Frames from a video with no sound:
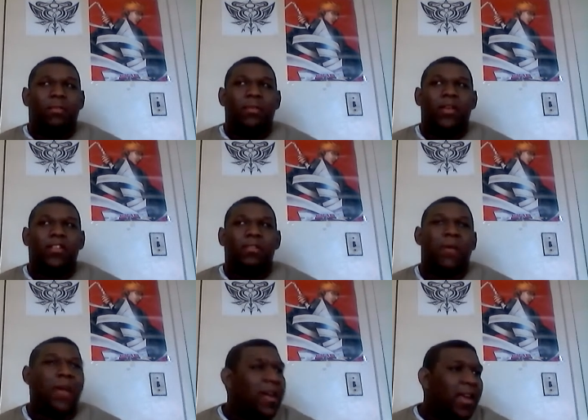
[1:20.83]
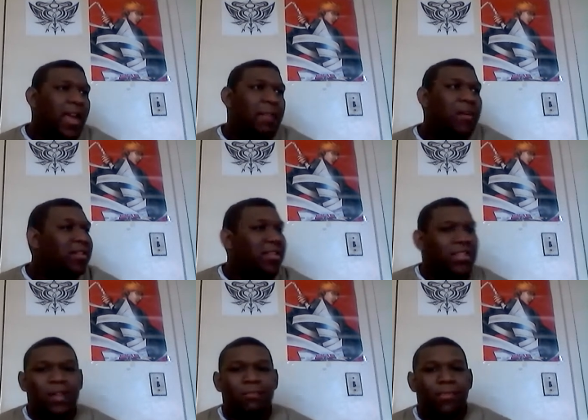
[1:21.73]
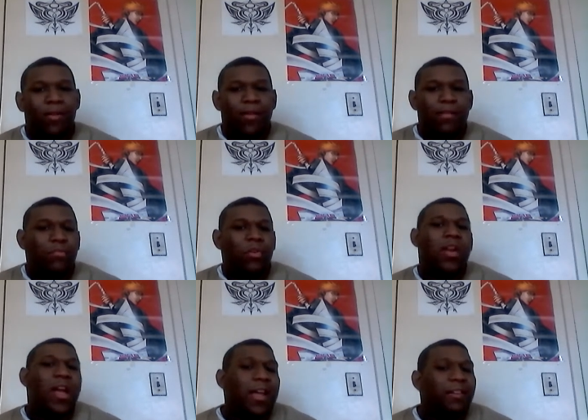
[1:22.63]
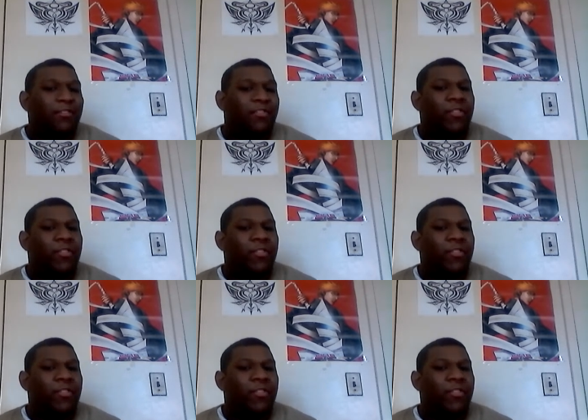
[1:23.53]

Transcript: I mean, in Japan, it came out December 9th.